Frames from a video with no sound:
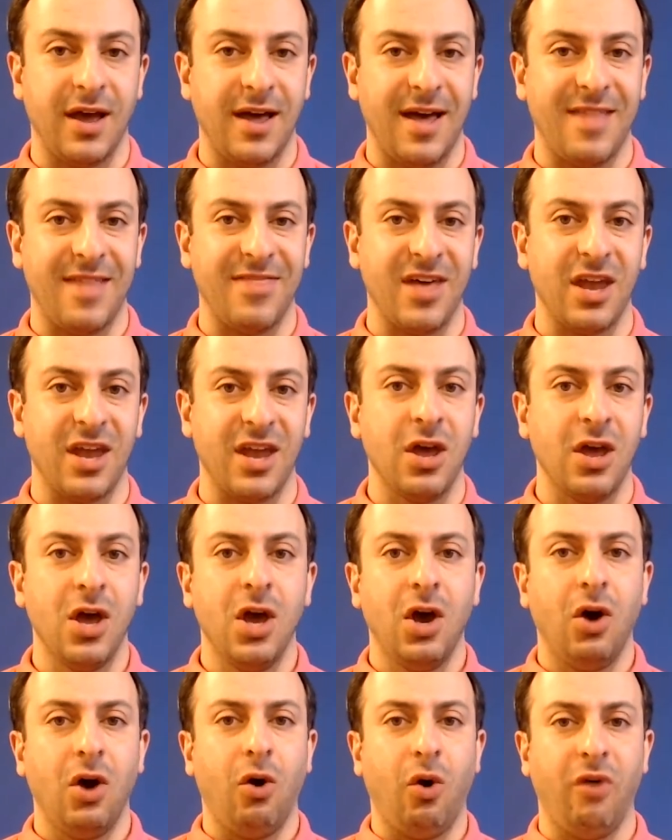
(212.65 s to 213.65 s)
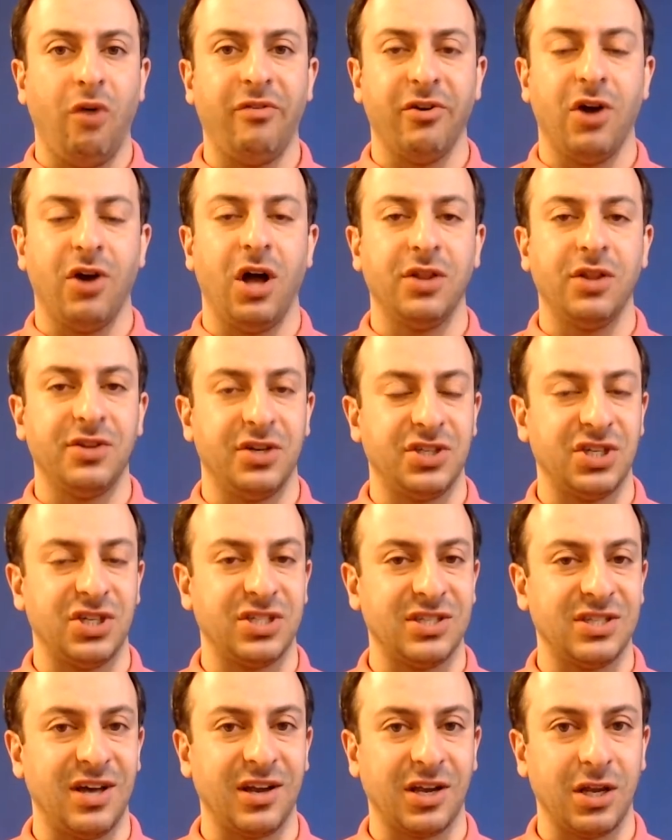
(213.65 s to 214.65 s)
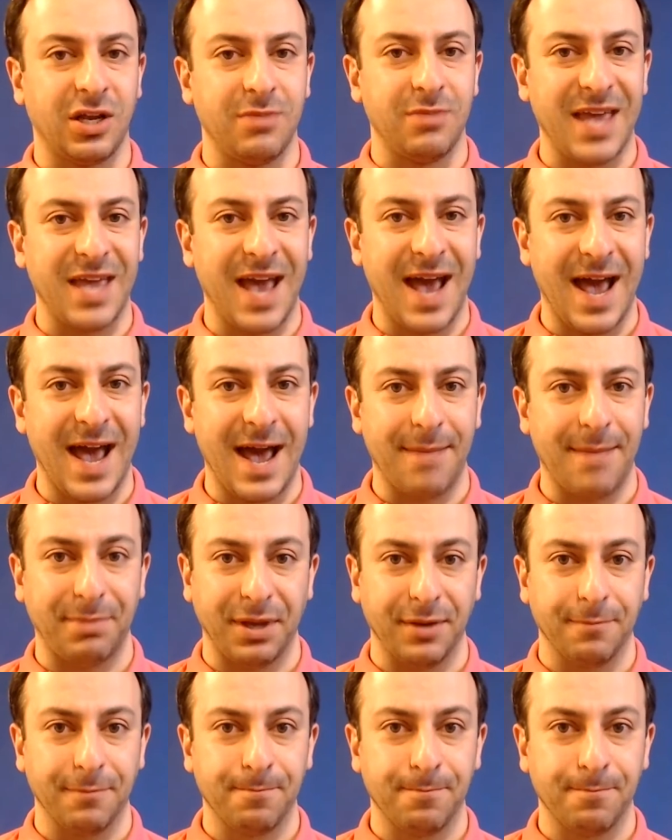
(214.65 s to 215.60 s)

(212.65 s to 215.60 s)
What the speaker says: And then overall, they're just not going to be happy.